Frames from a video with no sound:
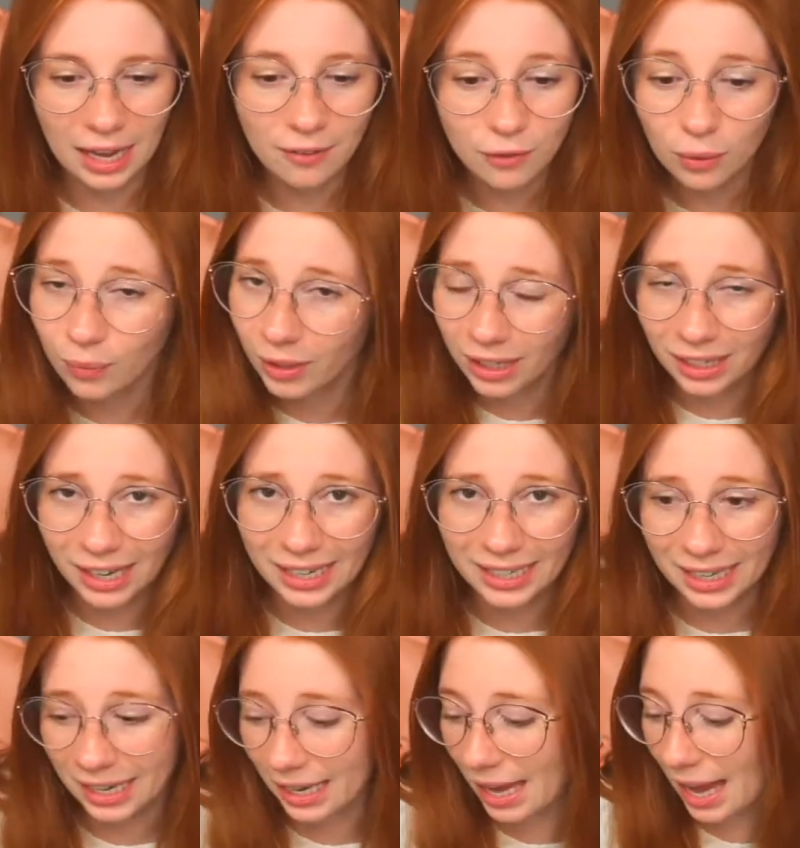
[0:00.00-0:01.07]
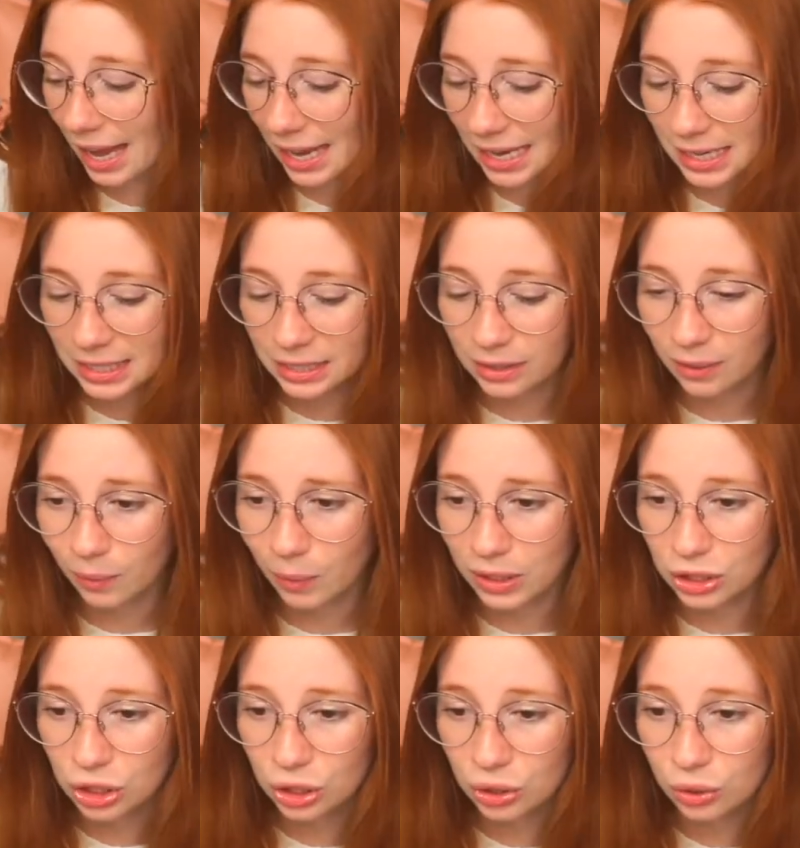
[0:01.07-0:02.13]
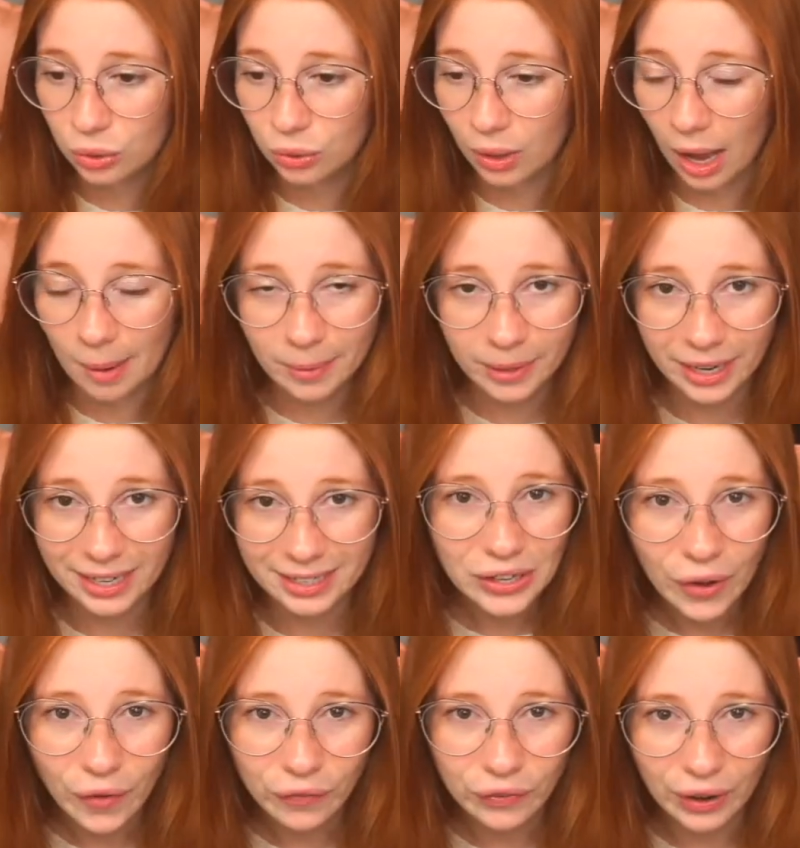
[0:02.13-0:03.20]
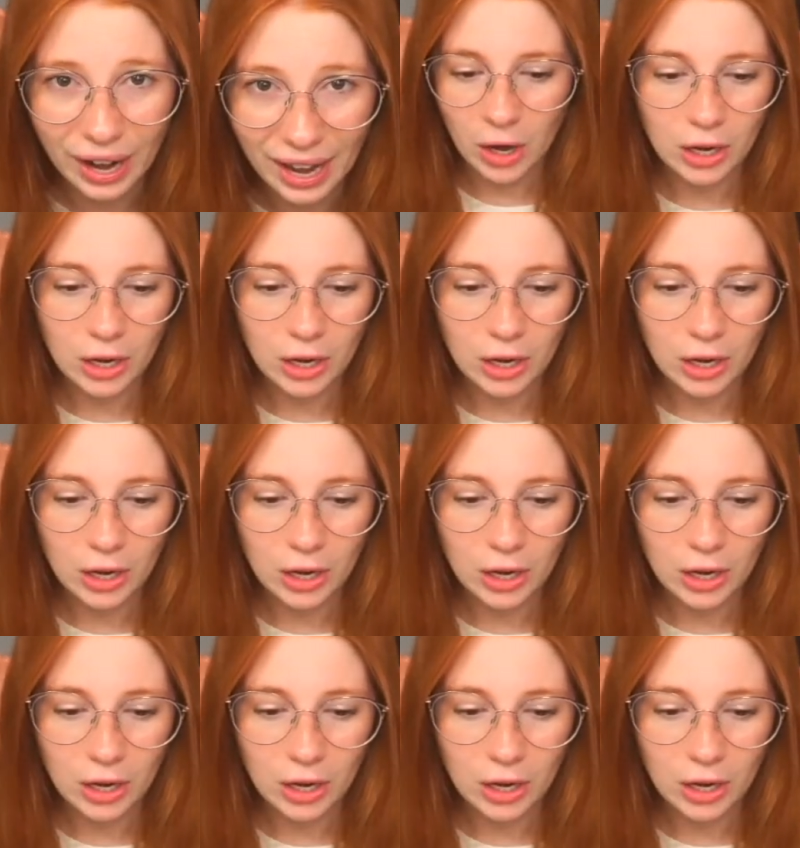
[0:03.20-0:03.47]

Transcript: If you really like it and want to upgrade, go for it.